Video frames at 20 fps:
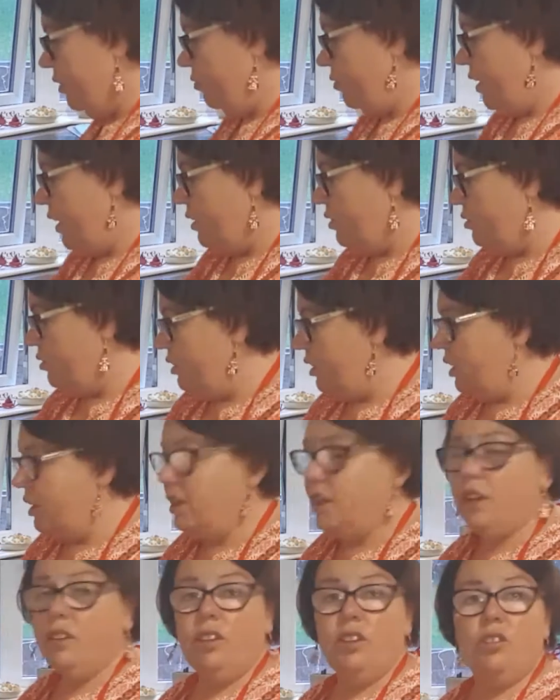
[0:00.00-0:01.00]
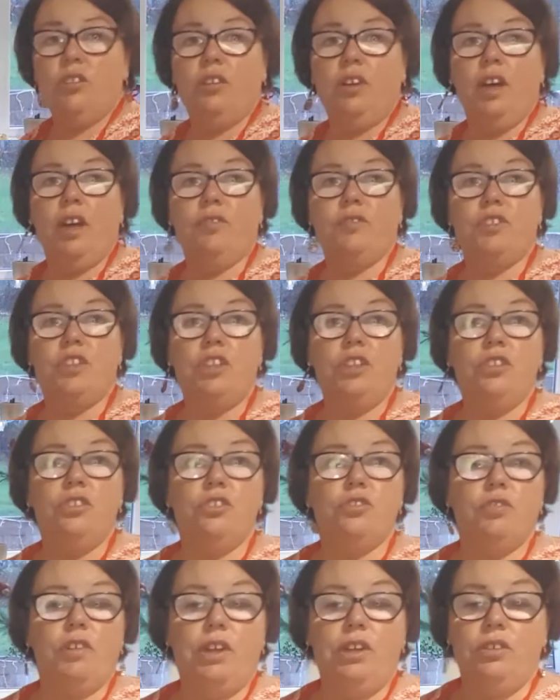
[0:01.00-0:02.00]
red onion. Now you don't have to
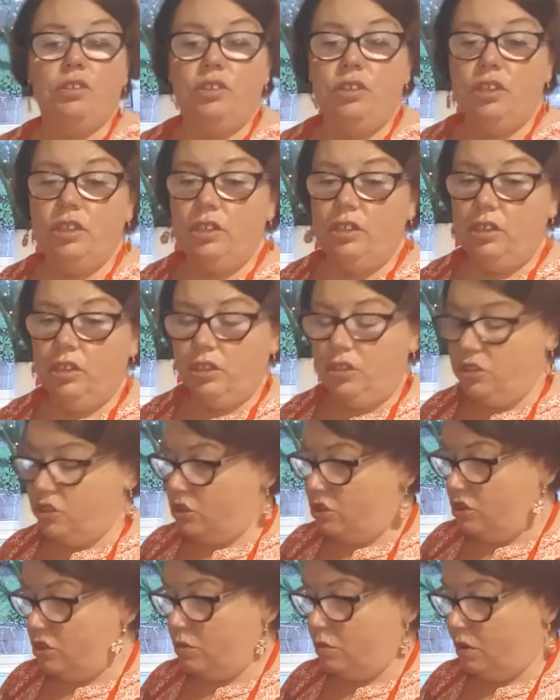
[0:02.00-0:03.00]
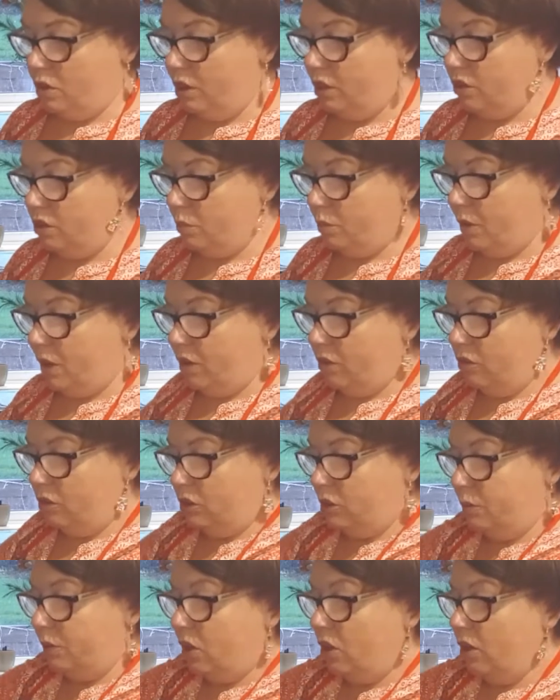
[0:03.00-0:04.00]
use red onion, you can just use white or brown
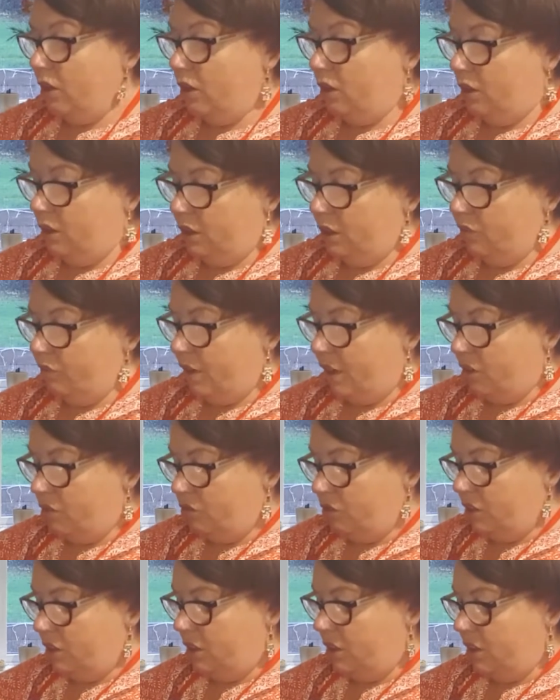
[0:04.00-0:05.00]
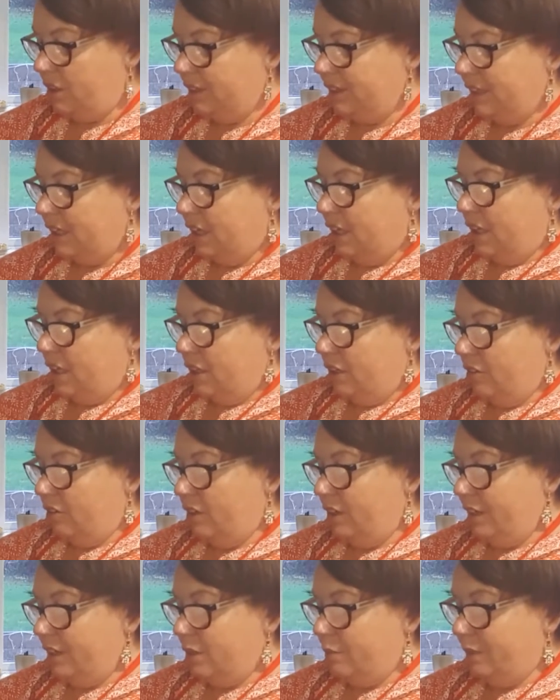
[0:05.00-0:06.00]
onions, but I like the red onion because they're a
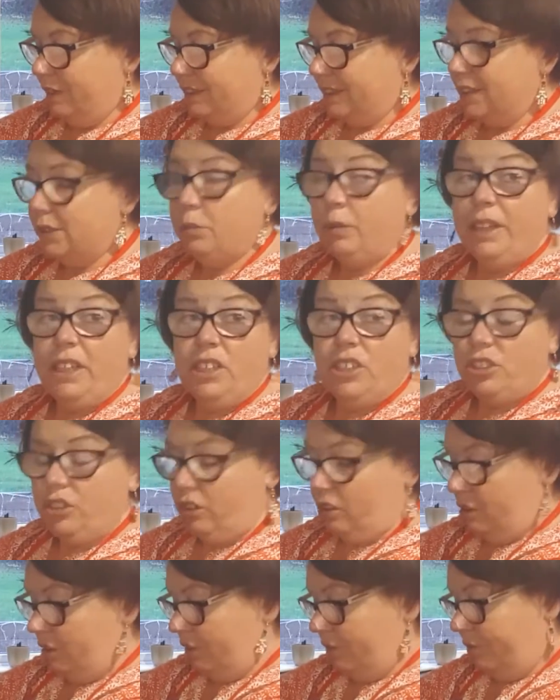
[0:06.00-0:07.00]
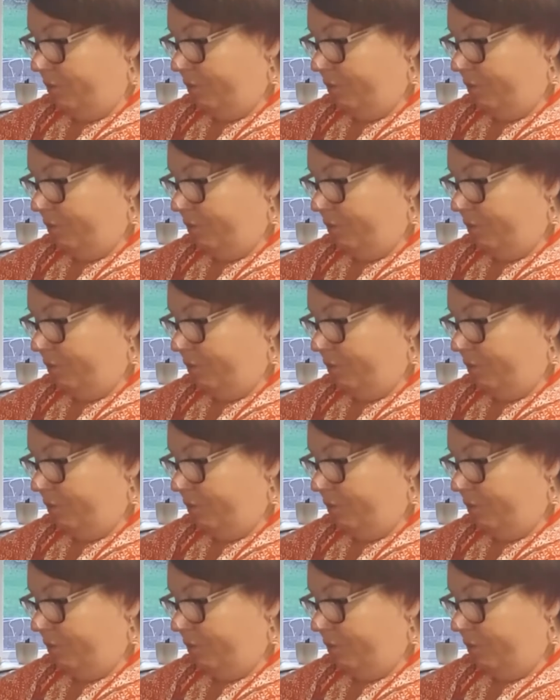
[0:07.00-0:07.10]
little bit sweeter